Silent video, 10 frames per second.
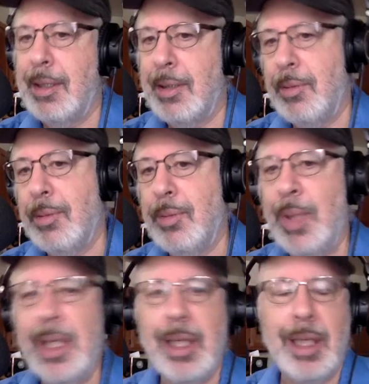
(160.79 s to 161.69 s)
Now,
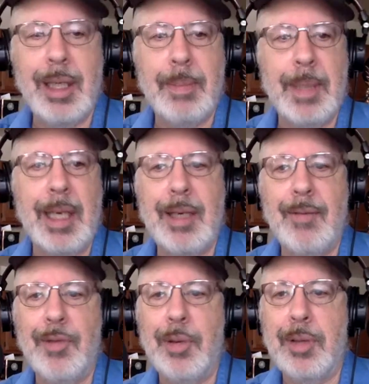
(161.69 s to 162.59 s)
we can kick back
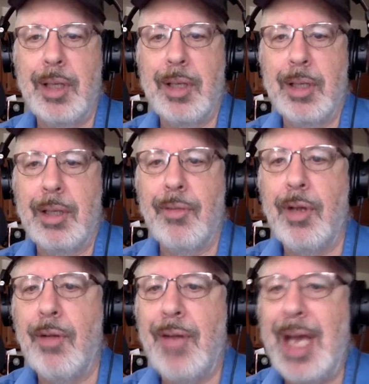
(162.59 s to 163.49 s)
and forth, Nathan, of,
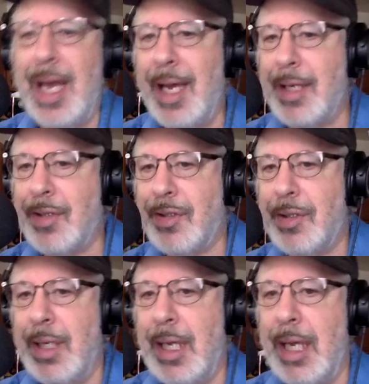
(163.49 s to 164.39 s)
of hacks
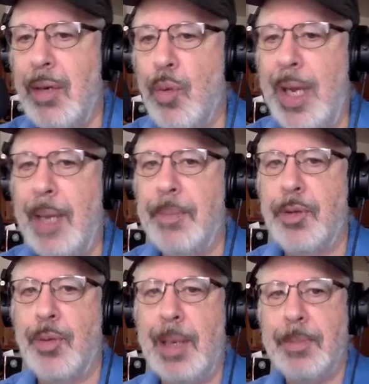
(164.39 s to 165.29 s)
and
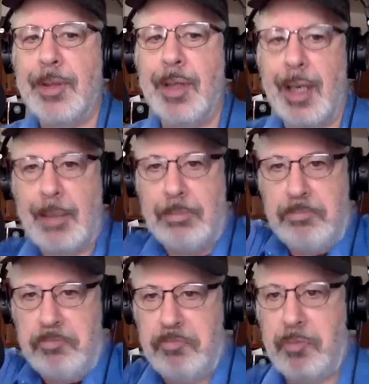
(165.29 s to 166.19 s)
reps, reps like
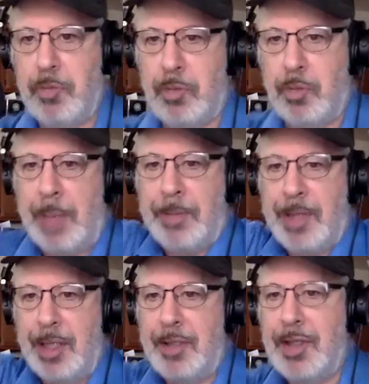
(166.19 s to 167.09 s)
reps
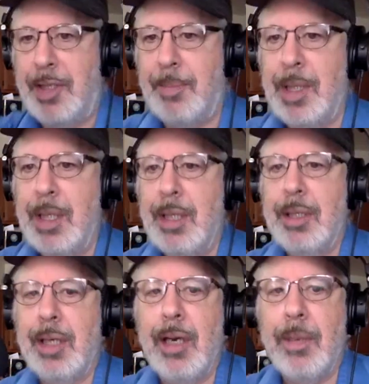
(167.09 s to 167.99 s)
in a gym
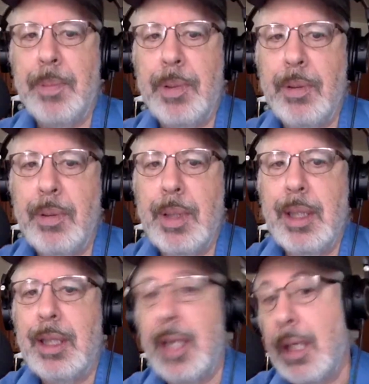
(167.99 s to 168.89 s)
to help you
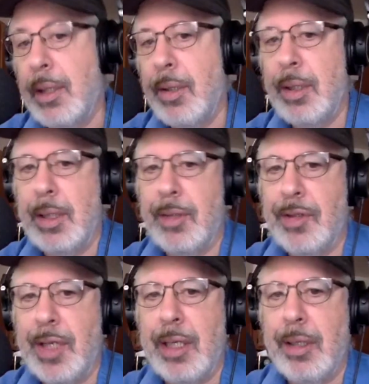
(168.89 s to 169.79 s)
get good and
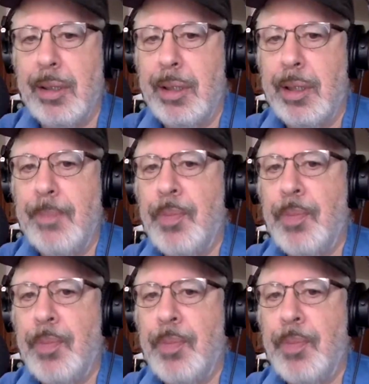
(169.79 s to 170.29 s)
stay good.